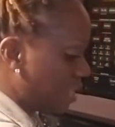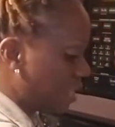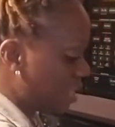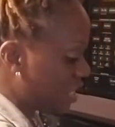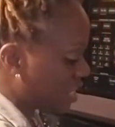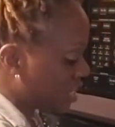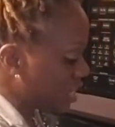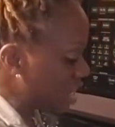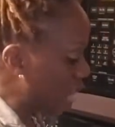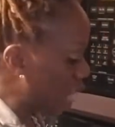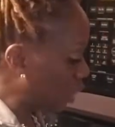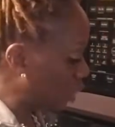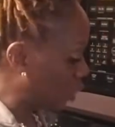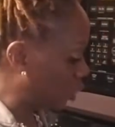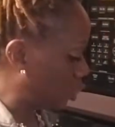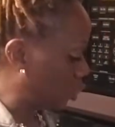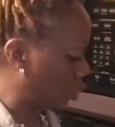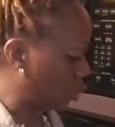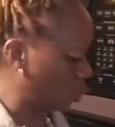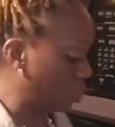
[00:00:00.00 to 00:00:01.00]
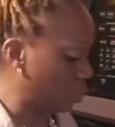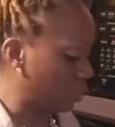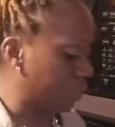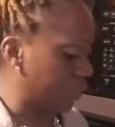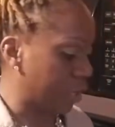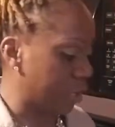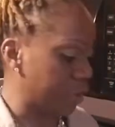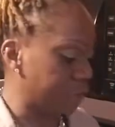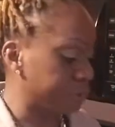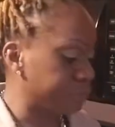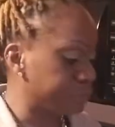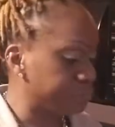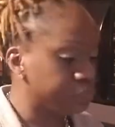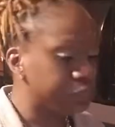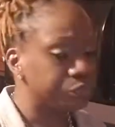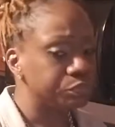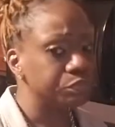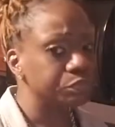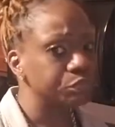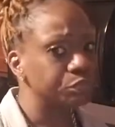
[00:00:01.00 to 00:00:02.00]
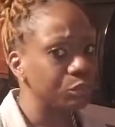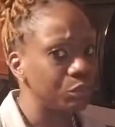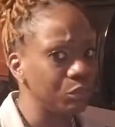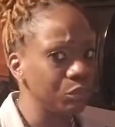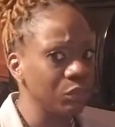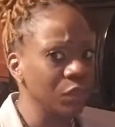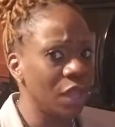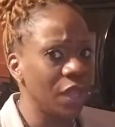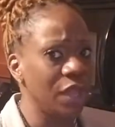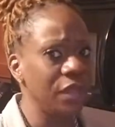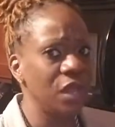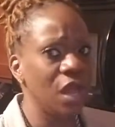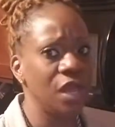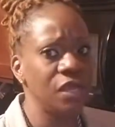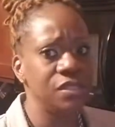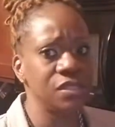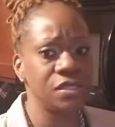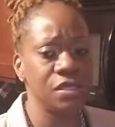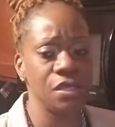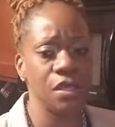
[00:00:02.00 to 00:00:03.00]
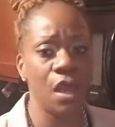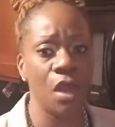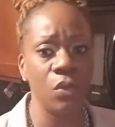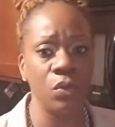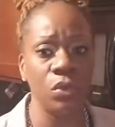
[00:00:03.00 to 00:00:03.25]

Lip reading: it's not new, but an idea I